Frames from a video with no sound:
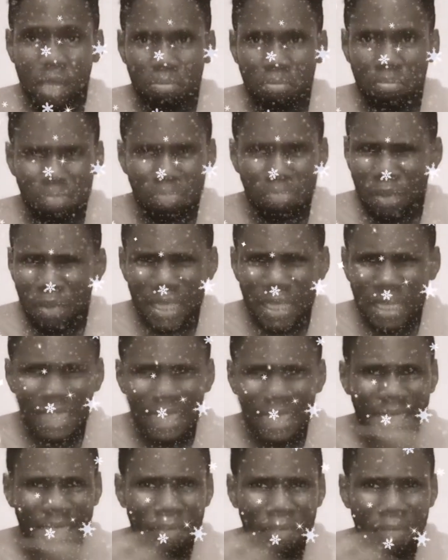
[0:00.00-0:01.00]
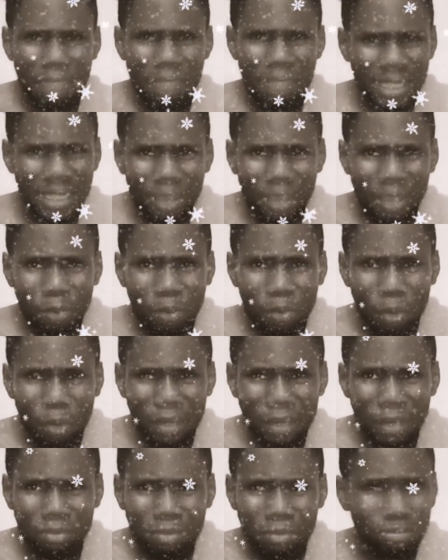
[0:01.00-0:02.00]
maybe there is a mental
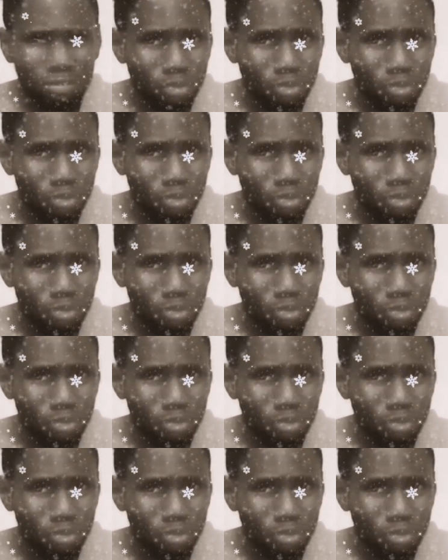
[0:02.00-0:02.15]
problem